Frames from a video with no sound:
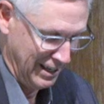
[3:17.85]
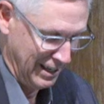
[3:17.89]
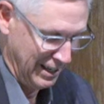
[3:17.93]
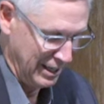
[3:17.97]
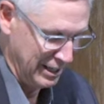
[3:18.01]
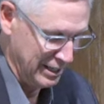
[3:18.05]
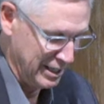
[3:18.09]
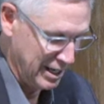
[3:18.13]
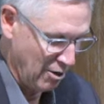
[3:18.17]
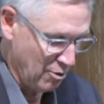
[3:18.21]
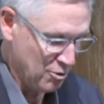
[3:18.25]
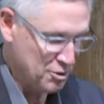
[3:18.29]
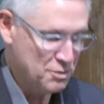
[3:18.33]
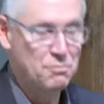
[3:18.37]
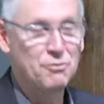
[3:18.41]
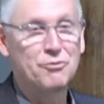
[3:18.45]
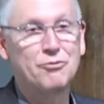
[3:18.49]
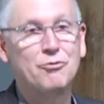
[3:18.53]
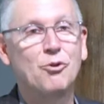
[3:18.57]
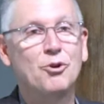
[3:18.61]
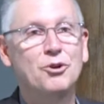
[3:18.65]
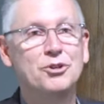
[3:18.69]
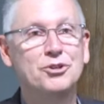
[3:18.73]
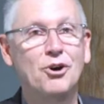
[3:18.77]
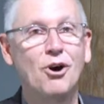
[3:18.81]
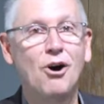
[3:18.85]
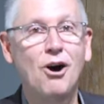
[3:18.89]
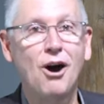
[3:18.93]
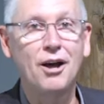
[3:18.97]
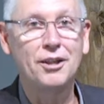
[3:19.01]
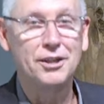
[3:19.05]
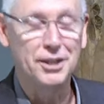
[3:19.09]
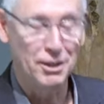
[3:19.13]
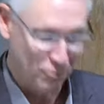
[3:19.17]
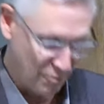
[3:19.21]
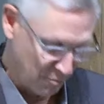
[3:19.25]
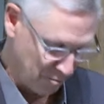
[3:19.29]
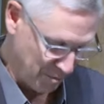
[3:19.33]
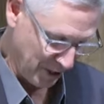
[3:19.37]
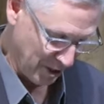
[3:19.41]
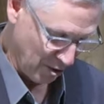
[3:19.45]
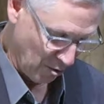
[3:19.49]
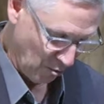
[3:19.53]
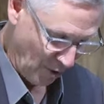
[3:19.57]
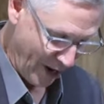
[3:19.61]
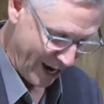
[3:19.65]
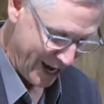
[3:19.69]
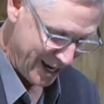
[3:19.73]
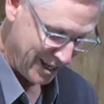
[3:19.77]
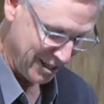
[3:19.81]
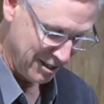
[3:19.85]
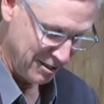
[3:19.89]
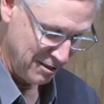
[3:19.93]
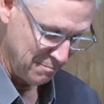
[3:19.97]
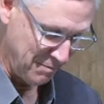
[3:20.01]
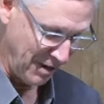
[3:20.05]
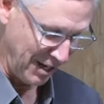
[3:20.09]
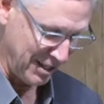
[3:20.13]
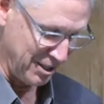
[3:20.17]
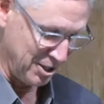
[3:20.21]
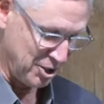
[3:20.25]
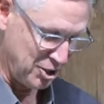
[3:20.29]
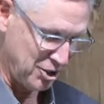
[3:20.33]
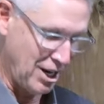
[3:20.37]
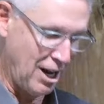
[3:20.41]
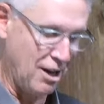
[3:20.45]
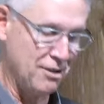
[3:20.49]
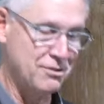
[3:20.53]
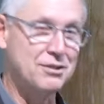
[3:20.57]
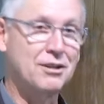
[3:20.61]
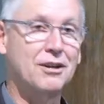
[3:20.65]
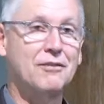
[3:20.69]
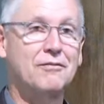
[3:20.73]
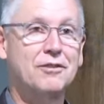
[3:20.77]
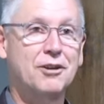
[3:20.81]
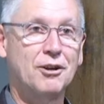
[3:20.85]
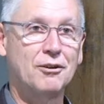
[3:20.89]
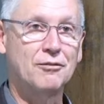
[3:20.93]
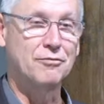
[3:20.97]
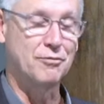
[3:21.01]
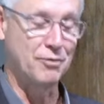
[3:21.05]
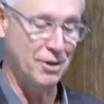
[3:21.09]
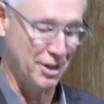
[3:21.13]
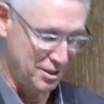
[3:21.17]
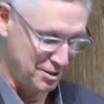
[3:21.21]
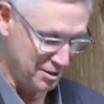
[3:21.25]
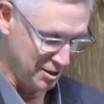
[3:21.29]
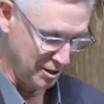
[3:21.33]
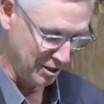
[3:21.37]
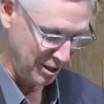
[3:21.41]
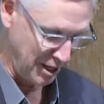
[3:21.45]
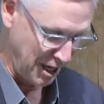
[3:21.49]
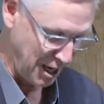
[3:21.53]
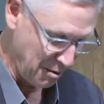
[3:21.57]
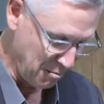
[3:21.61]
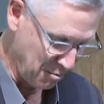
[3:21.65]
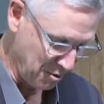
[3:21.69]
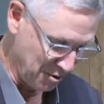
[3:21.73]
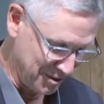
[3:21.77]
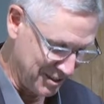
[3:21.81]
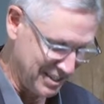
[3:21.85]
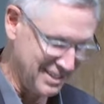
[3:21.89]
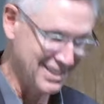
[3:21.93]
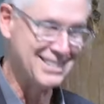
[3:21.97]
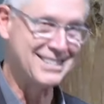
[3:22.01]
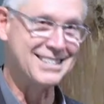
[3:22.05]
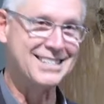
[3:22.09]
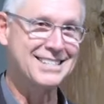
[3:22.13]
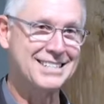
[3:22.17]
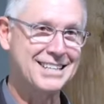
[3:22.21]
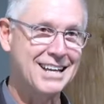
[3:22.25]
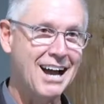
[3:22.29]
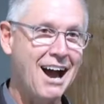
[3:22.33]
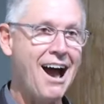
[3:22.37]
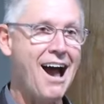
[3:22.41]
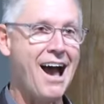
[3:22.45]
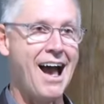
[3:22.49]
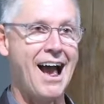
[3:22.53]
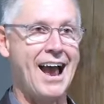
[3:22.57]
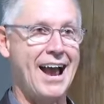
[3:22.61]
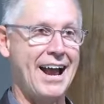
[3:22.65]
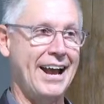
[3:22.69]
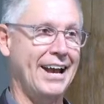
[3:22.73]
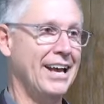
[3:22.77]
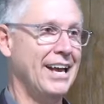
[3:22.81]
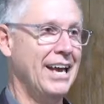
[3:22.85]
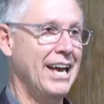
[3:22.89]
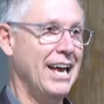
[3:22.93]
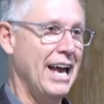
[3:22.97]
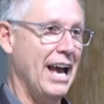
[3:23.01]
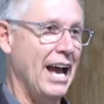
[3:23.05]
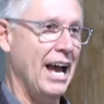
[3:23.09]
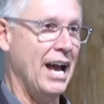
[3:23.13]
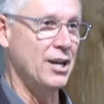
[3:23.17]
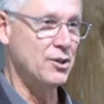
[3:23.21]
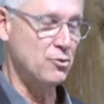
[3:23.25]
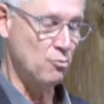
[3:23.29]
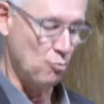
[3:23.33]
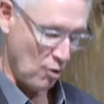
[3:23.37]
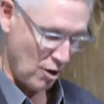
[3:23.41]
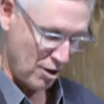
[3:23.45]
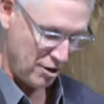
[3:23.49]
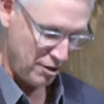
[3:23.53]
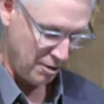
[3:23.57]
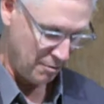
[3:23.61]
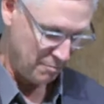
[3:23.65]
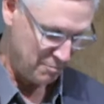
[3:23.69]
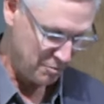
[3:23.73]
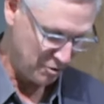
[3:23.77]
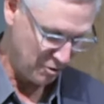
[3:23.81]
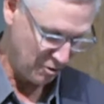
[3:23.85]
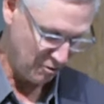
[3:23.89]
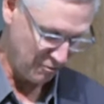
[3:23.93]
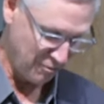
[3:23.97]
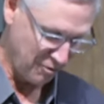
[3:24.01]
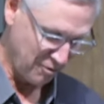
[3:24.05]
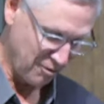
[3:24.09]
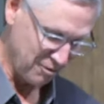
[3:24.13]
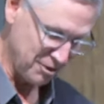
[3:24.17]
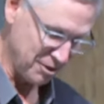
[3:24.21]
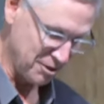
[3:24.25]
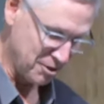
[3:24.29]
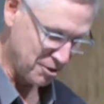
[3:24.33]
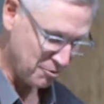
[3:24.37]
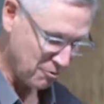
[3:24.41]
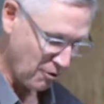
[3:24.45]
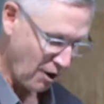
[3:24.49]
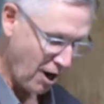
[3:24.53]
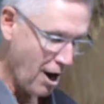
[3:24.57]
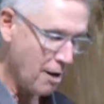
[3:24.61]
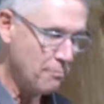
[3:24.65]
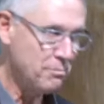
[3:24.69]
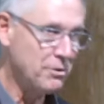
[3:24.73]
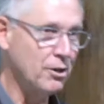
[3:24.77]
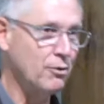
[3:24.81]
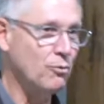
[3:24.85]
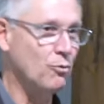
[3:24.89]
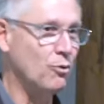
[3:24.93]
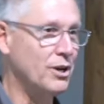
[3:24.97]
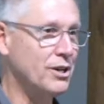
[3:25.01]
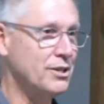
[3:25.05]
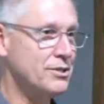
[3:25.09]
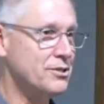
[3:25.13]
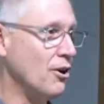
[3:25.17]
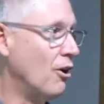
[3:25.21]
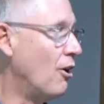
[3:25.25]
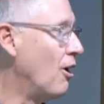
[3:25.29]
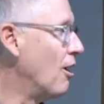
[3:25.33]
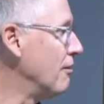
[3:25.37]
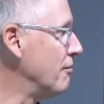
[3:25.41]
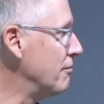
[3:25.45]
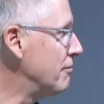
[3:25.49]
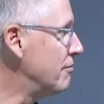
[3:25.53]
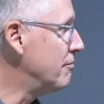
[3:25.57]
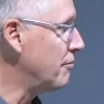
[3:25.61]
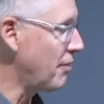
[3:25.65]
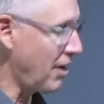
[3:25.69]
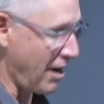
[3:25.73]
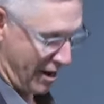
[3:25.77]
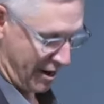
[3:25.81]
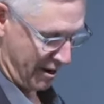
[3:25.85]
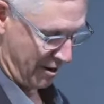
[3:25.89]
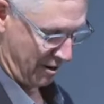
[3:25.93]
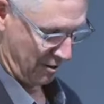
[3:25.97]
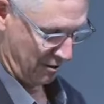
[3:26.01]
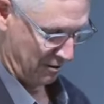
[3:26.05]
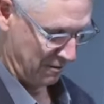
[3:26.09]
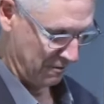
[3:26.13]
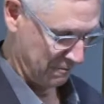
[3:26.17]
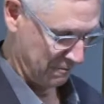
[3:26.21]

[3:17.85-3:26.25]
In the hours before dawn, they would be awakened by the shouts of their friends and neighbors. The sky, as one observer described it, was on fire.